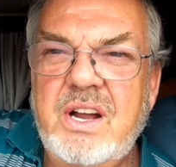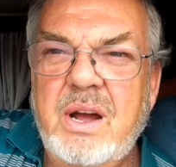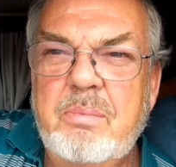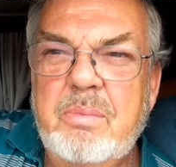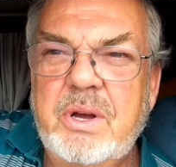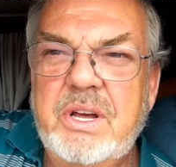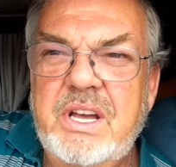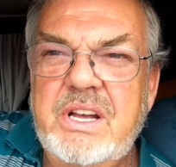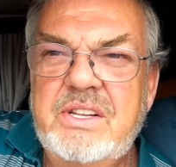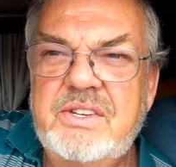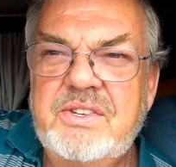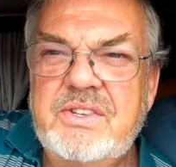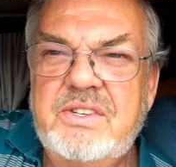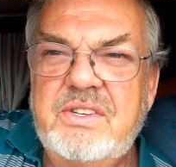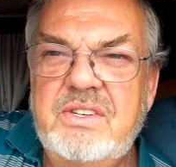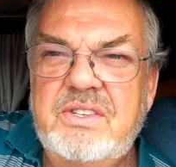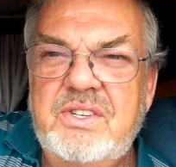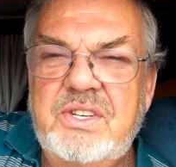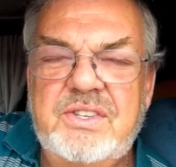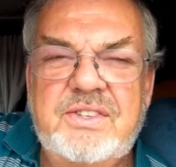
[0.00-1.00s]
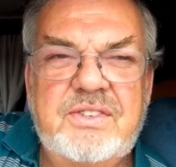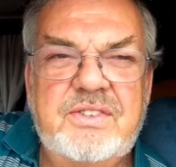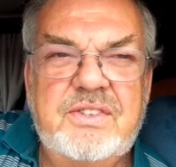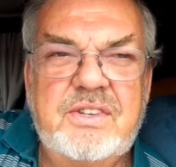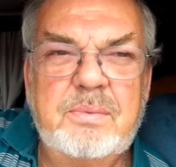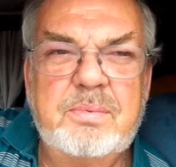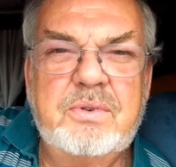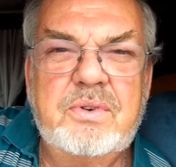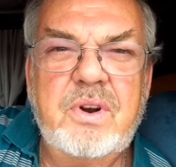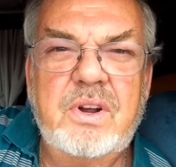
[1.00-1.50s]
up against just
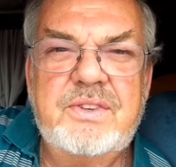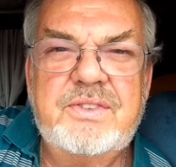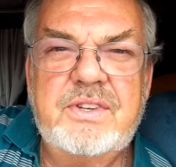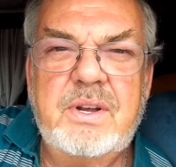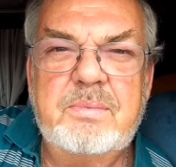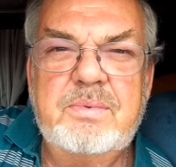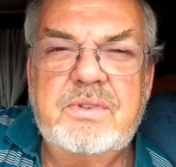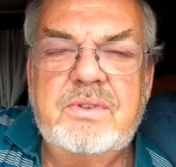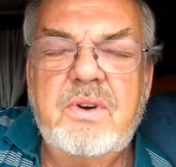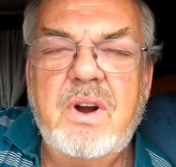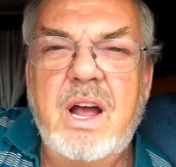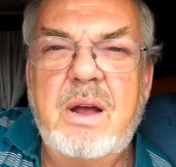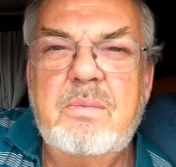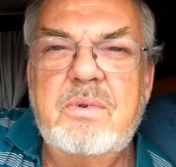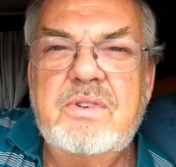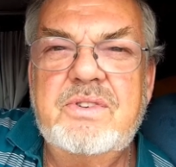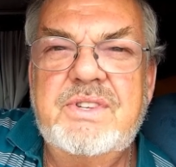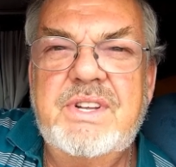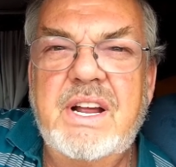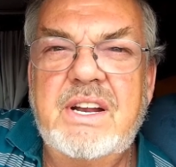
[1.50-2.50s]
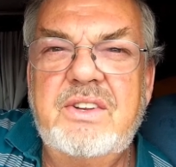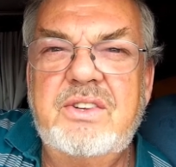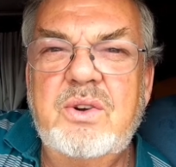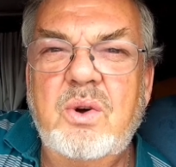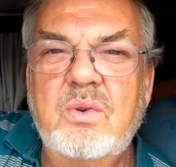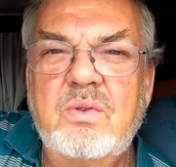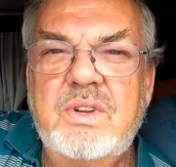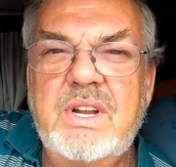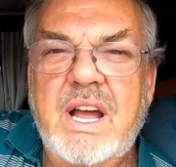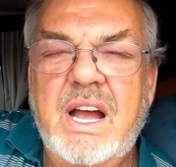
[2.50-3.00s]
subscribers that
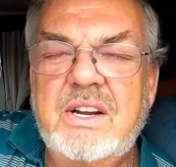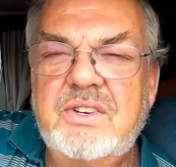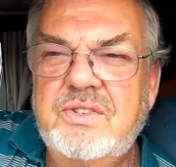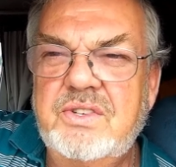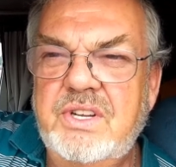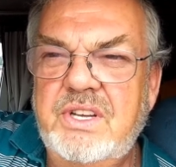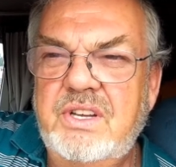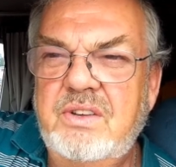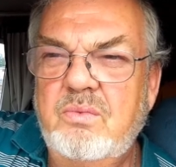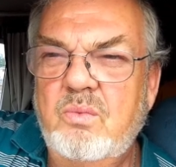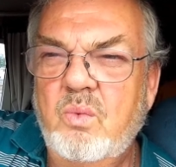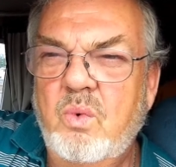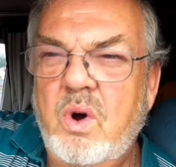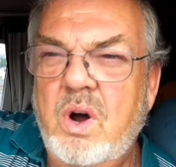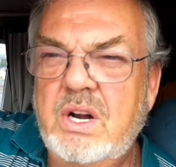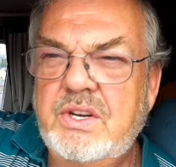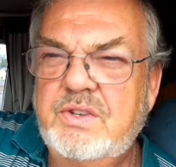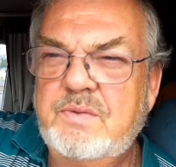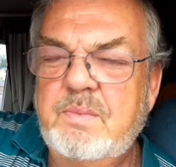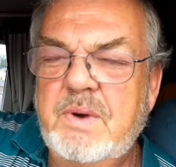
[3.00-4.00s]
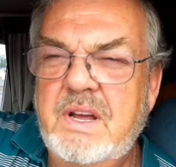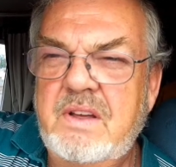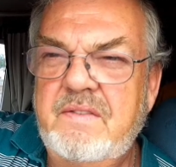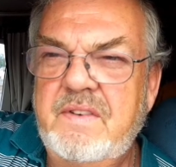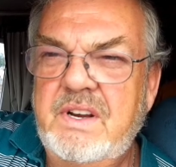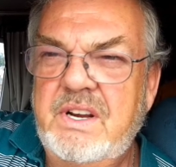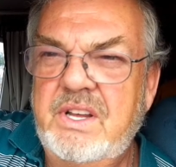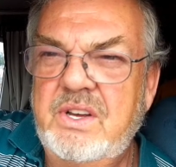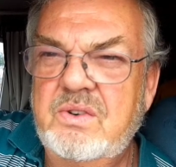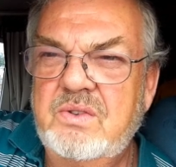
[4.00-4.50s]
don't actually watch my
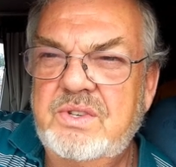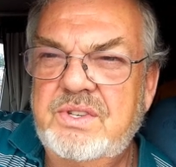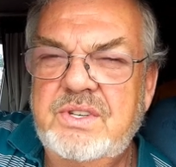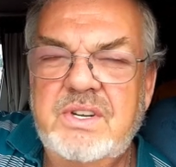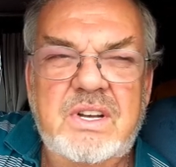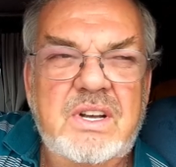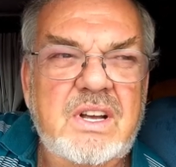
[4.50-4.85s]
videos.